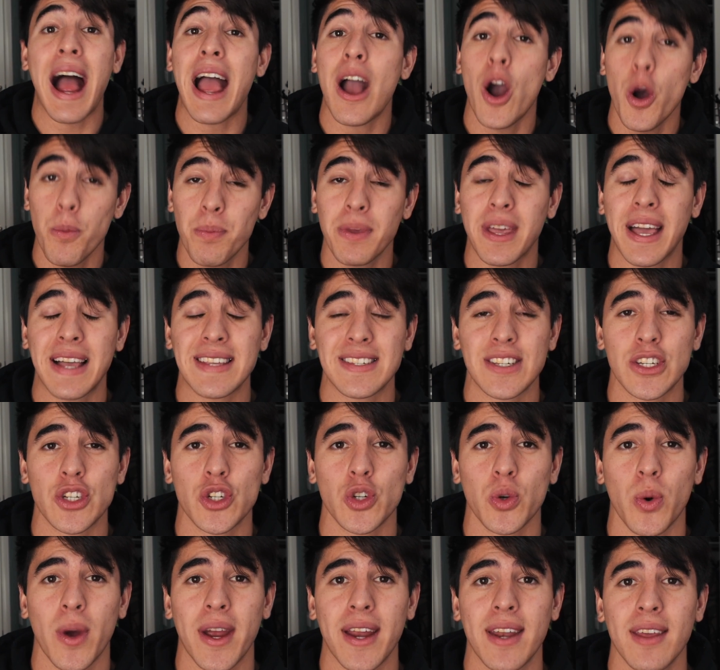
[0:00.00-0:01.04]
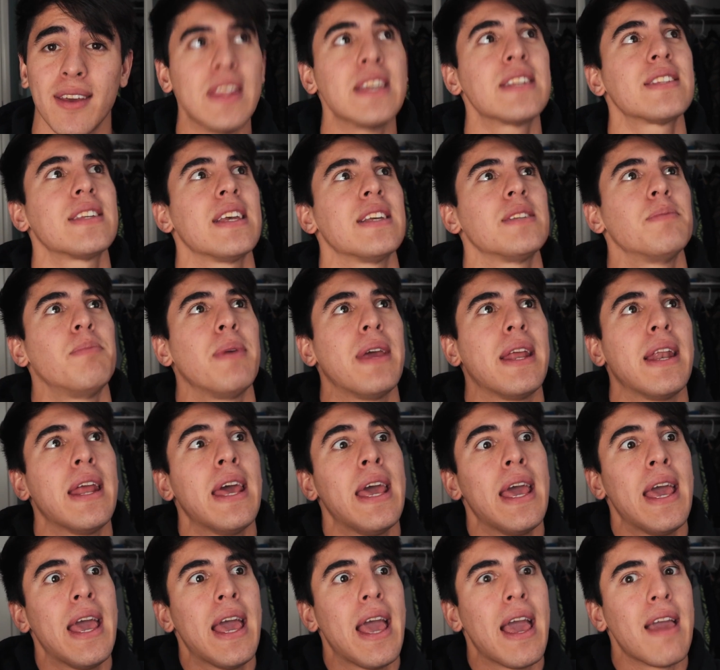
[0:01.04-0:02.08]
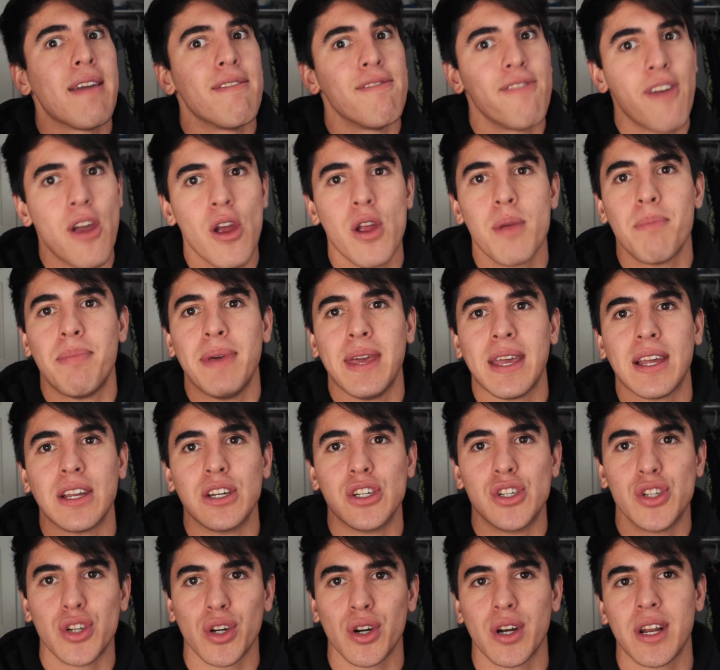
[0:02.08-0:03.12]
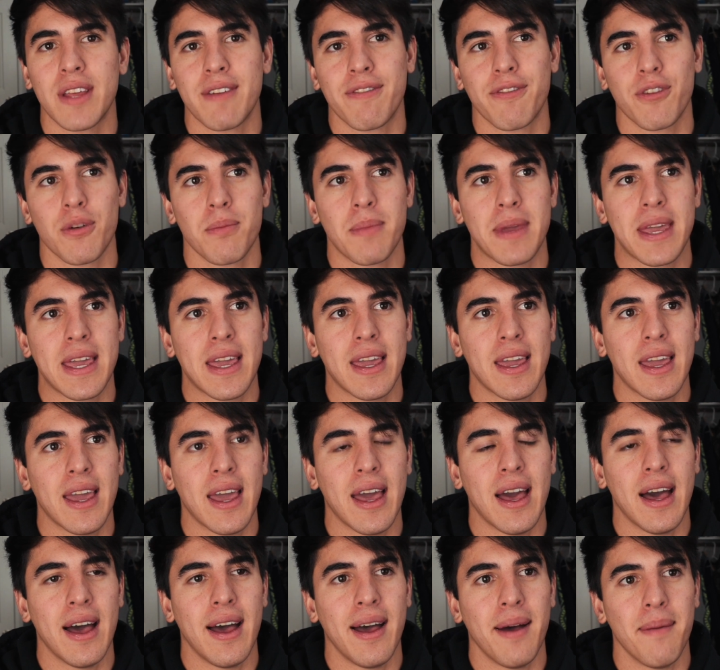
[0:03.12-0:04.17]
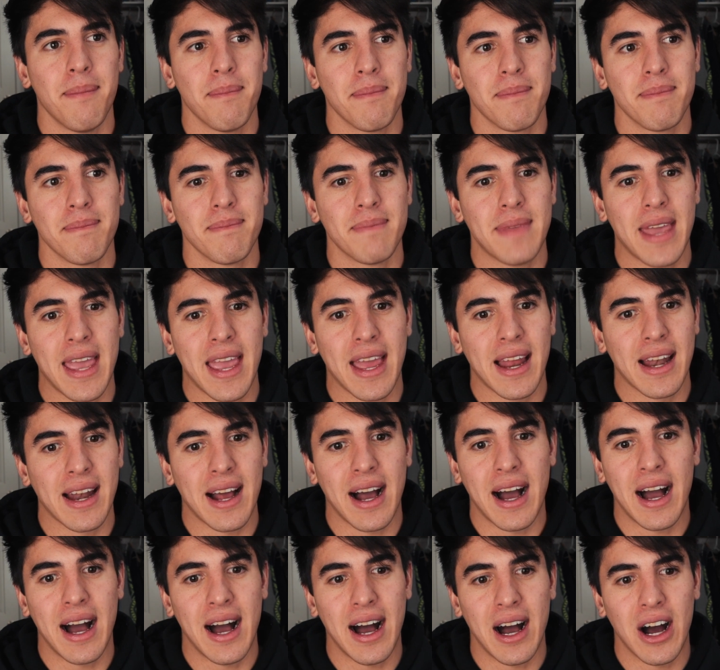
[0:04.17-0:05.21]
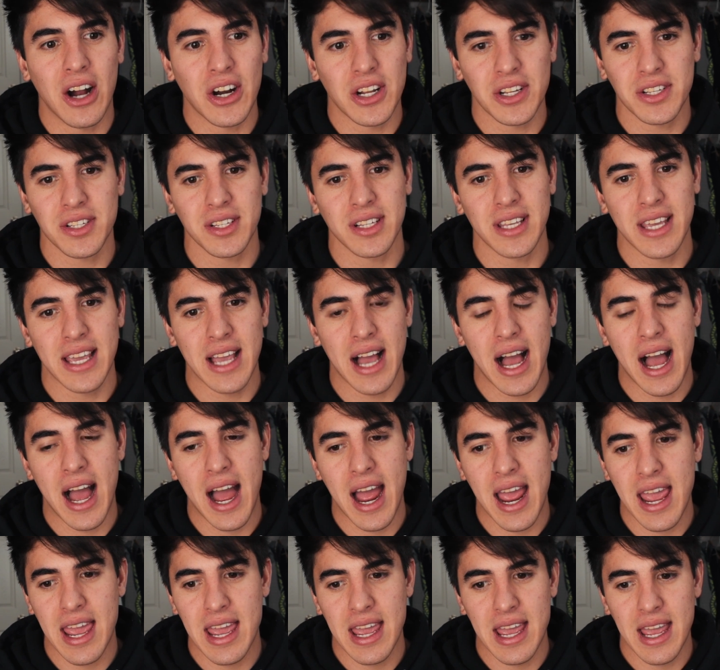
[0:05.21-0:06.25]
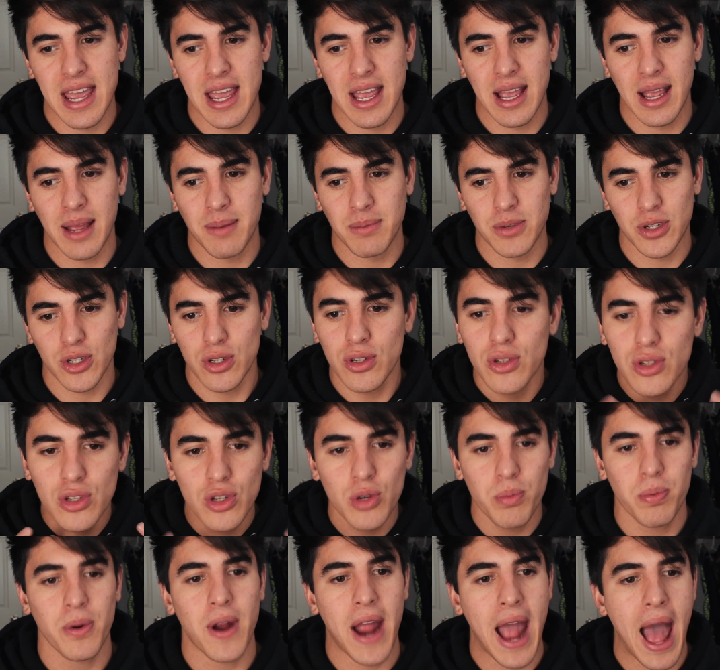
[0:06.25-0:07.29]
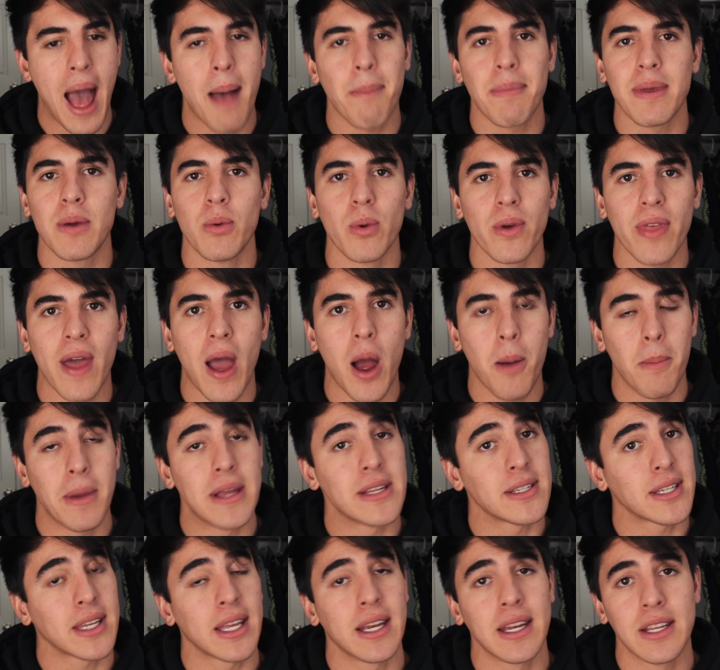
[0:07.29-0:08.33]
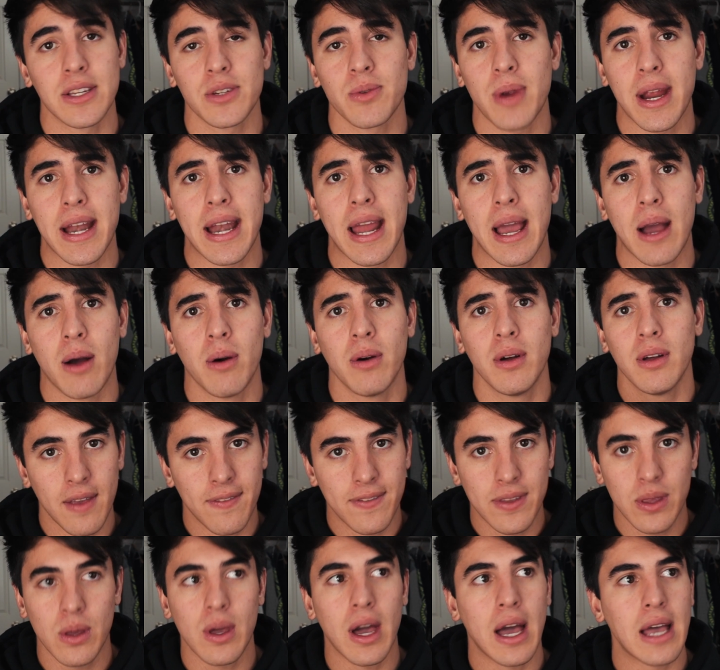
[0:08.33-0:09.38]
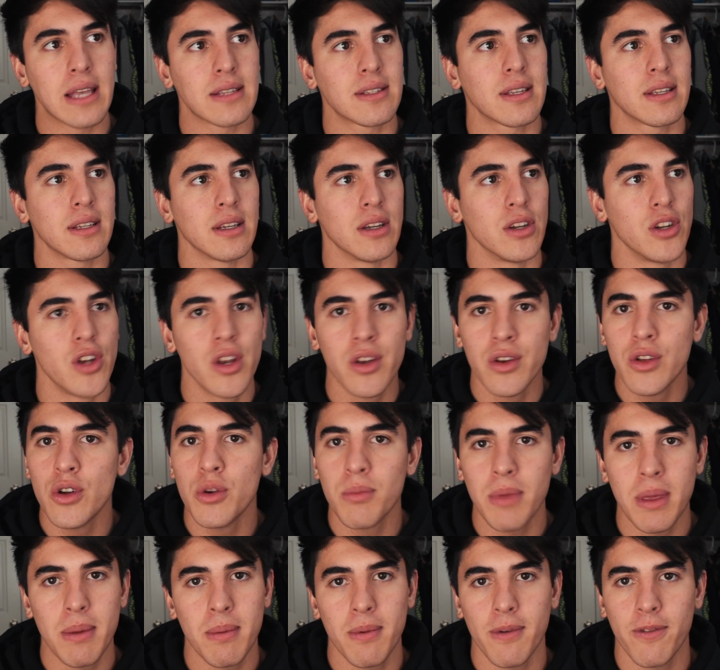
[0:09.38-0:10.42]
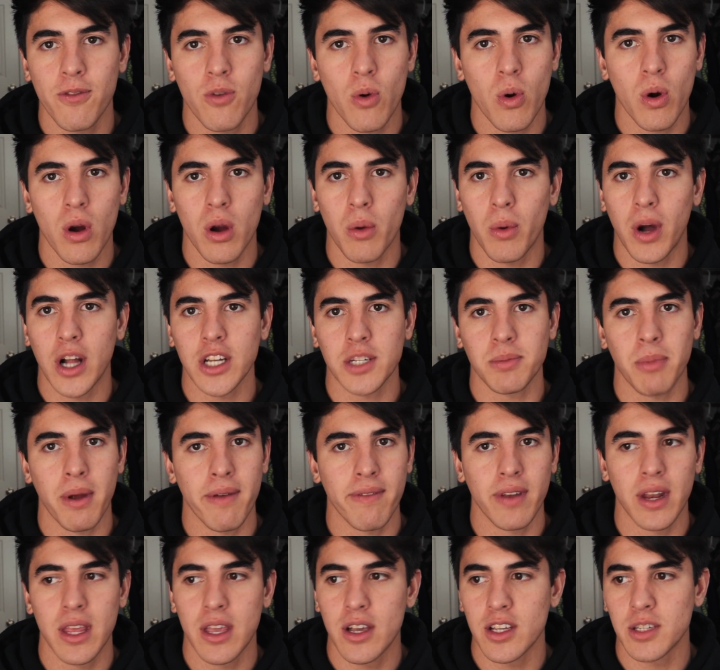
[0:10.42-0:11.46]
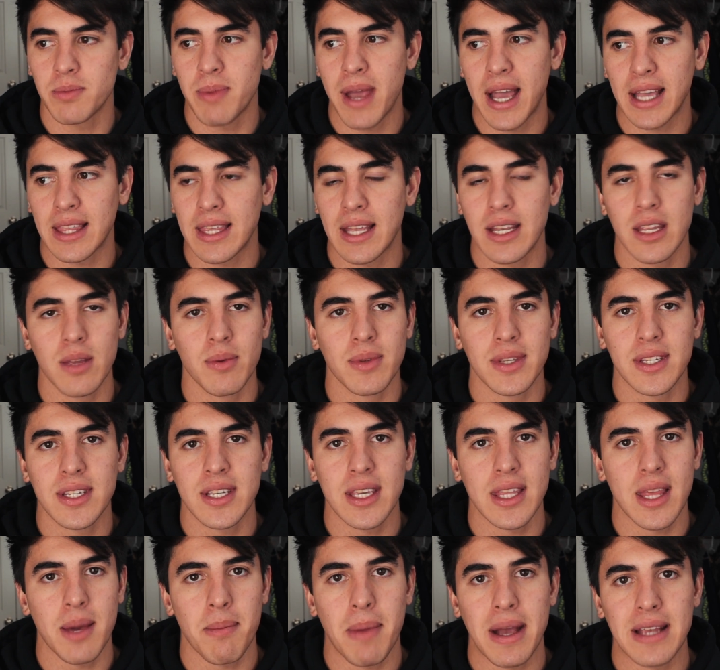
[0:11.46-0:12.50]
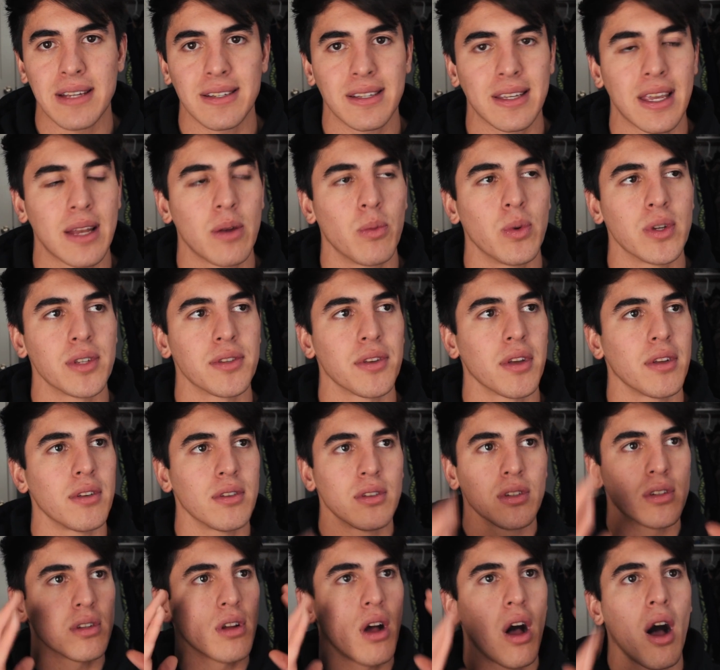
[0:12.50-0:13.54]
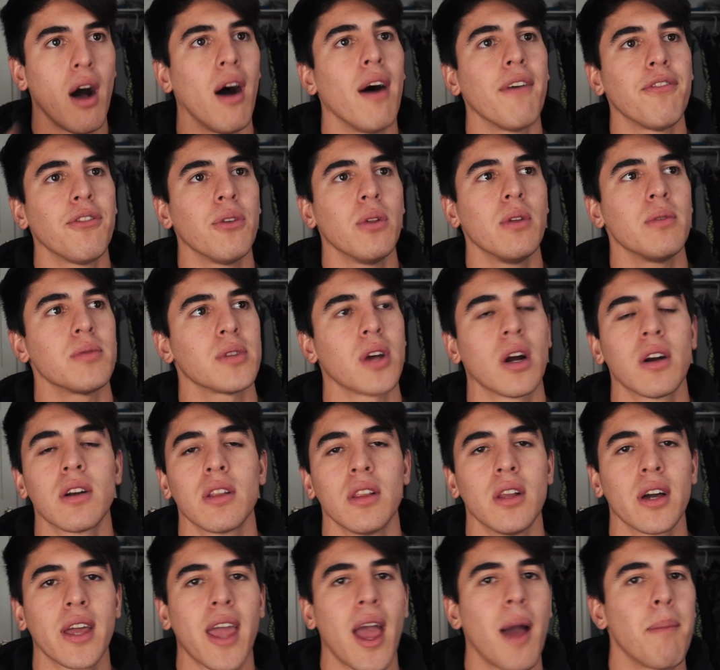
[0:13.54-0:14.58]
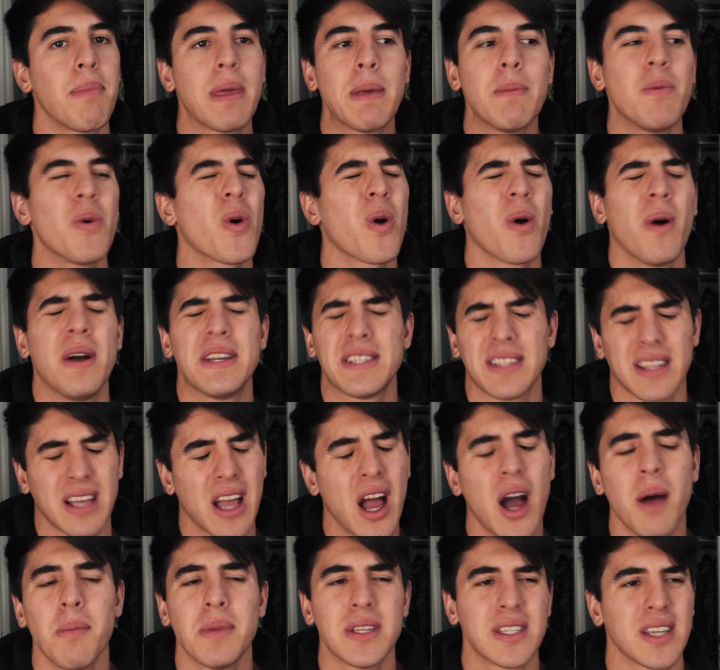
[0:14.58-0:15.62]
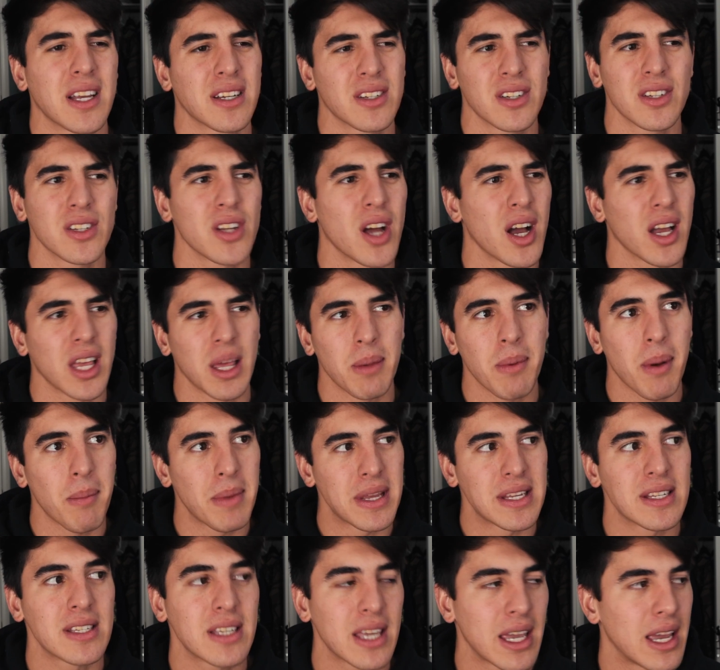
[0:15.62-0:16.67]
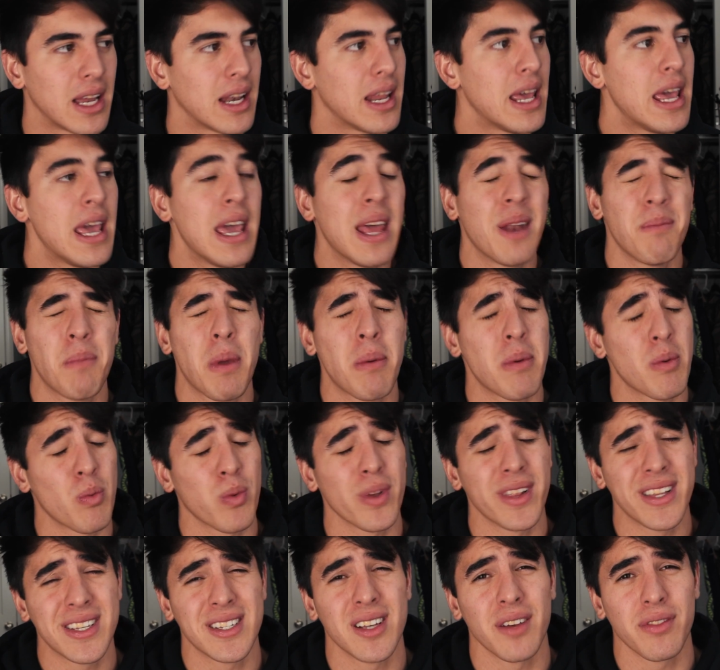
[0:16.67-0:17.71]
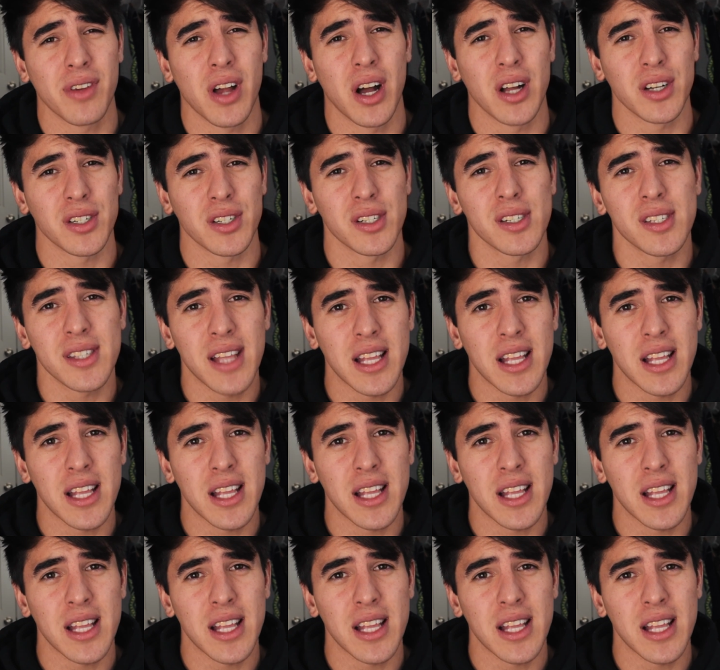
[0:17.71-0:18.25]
I hope you guys enjoyed. This has been a very big journey for me, and honestly, I am just super happy with how my skin is right now. If you guys knew me before or watched my videos back then, you would see that my skin was just awful. It was hard to look at. People are always in the comment section talking about my skin. It made me really self-conscious.